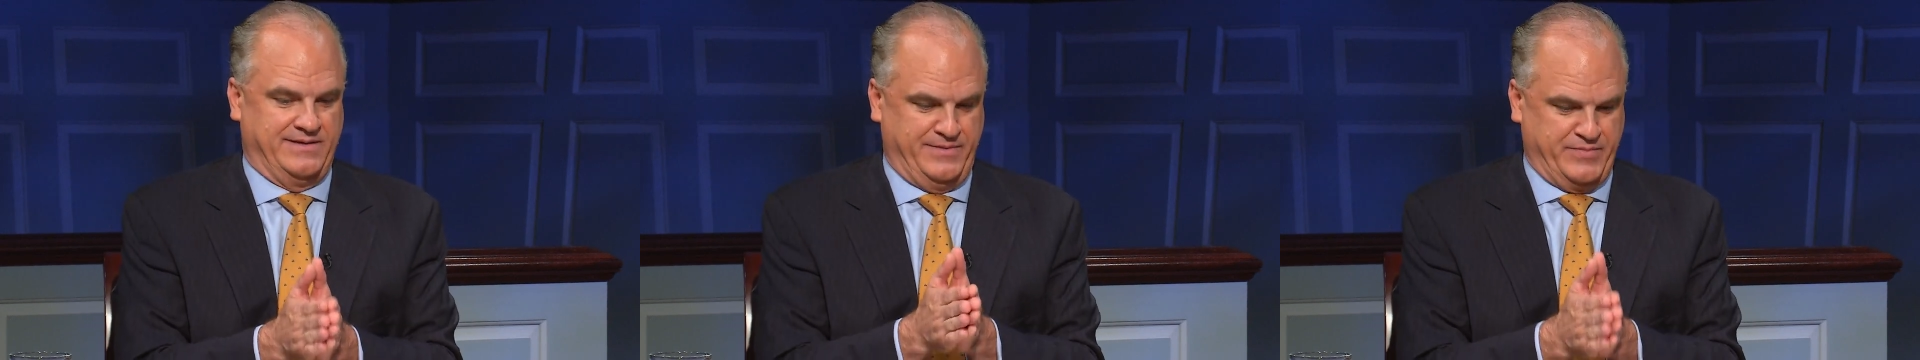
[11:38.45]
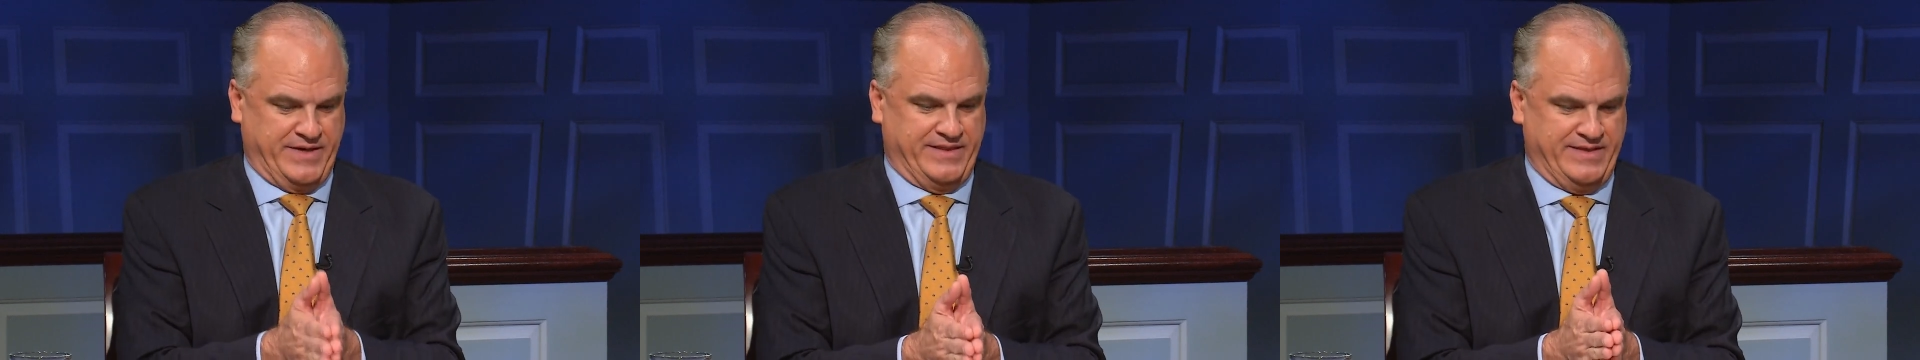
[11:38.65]

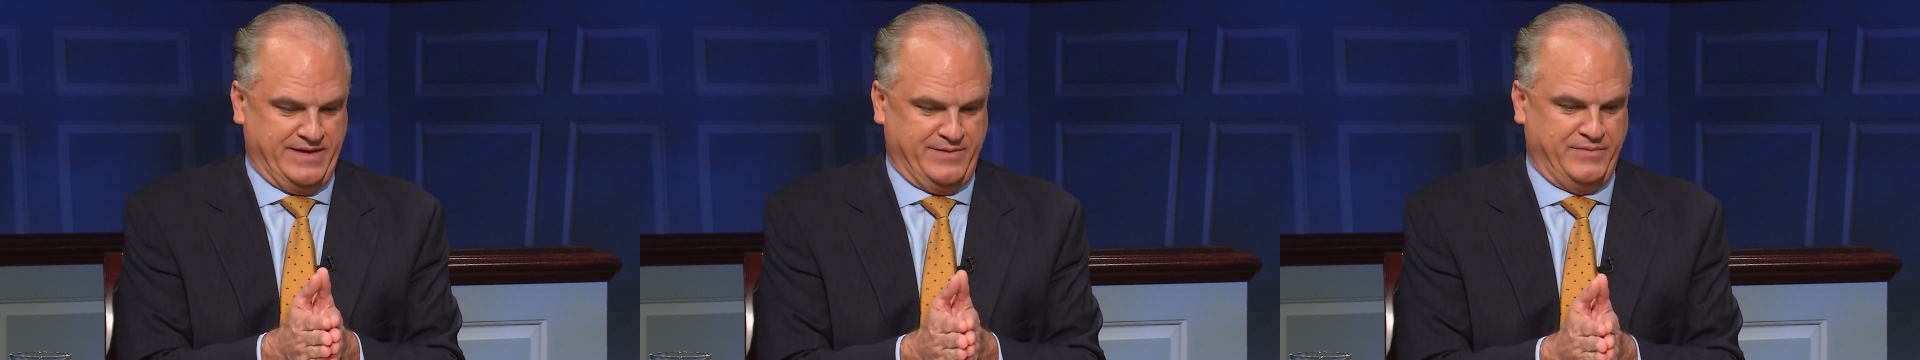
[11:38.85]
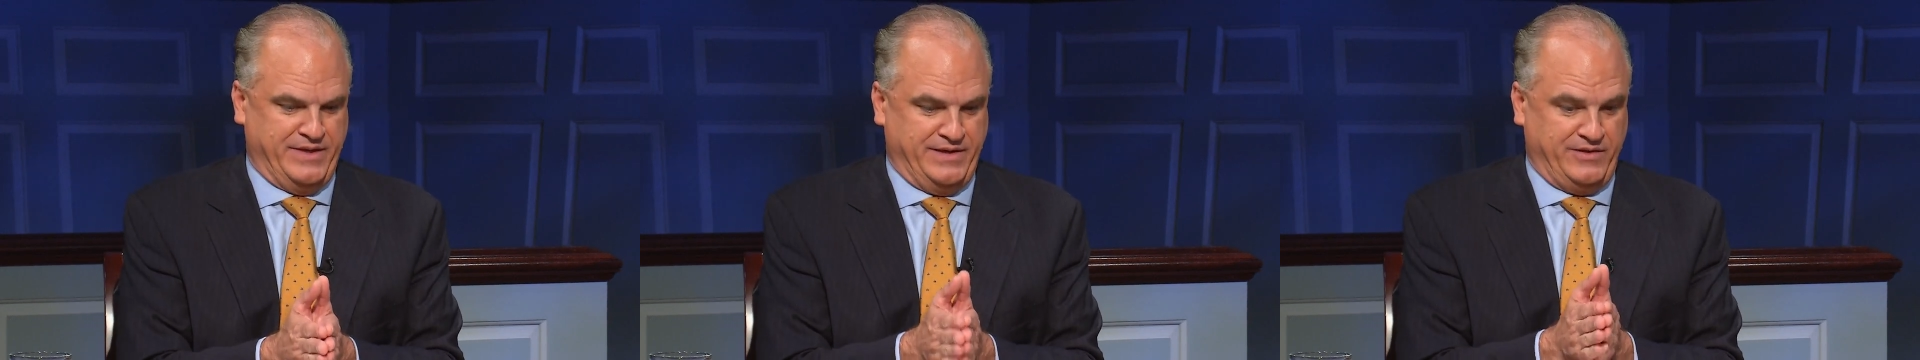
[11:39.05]
and by
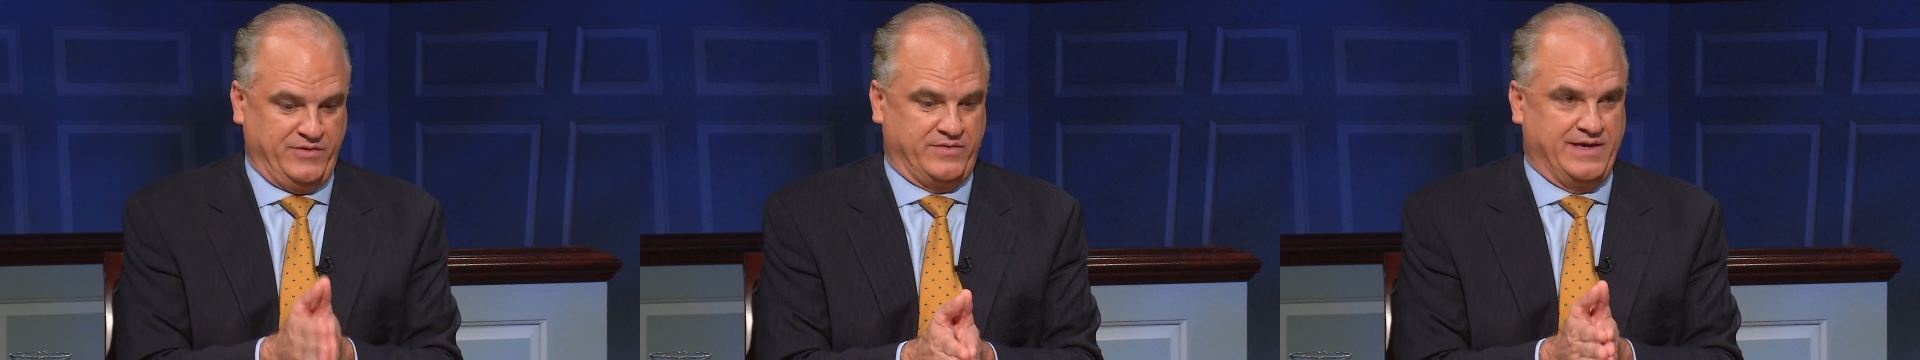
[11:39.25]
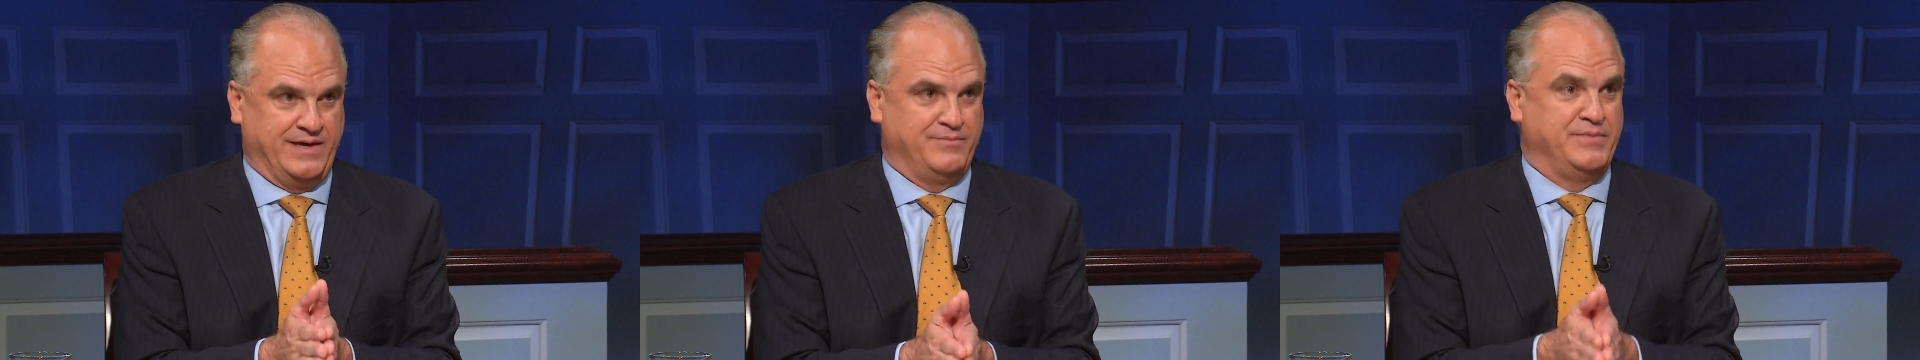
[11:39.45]
that meaning
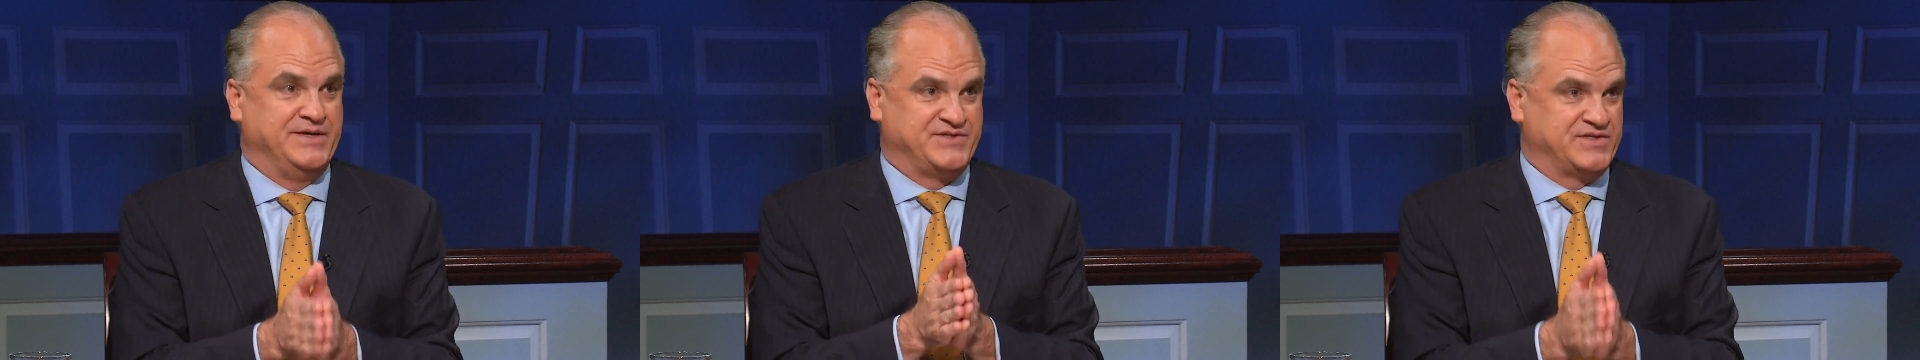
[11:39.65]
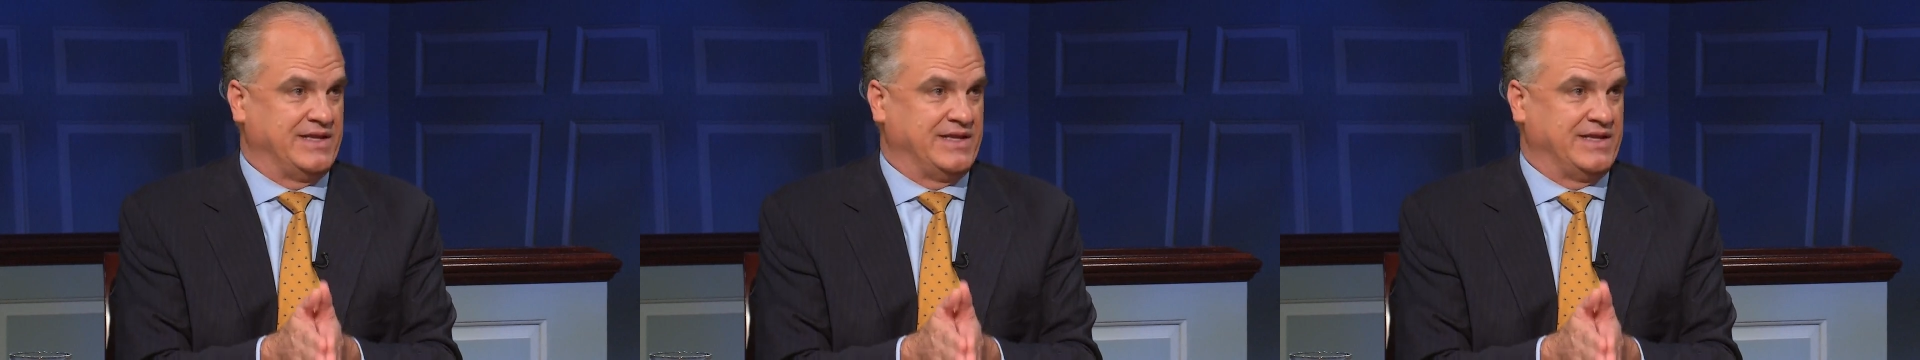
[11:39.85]
you can't be